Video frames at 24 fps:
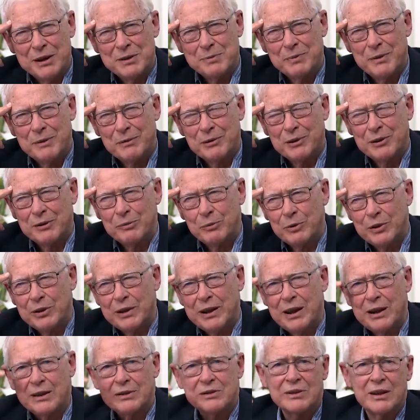most people can
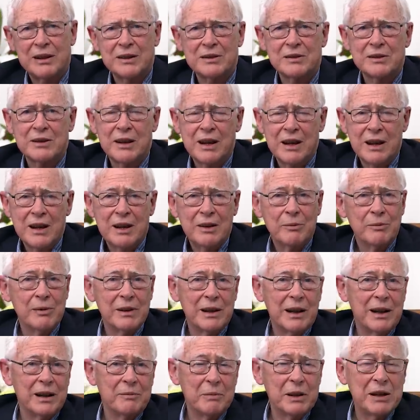work out sex
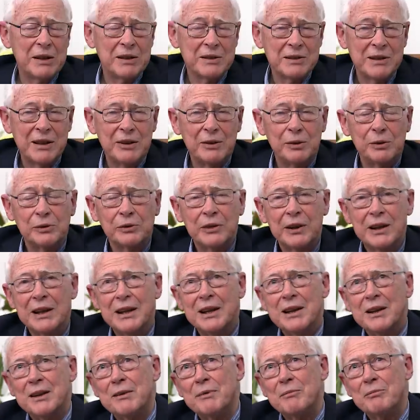without it being told,
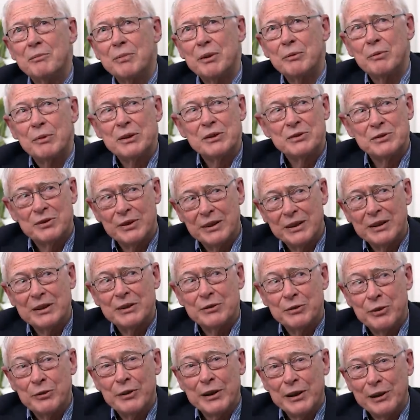but we certainly
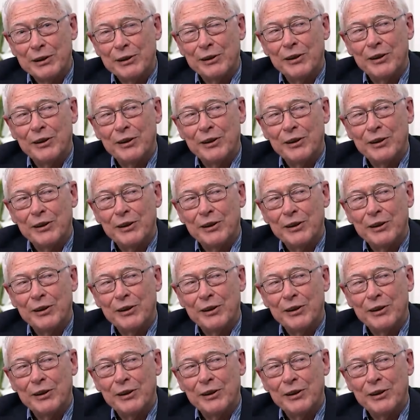do need a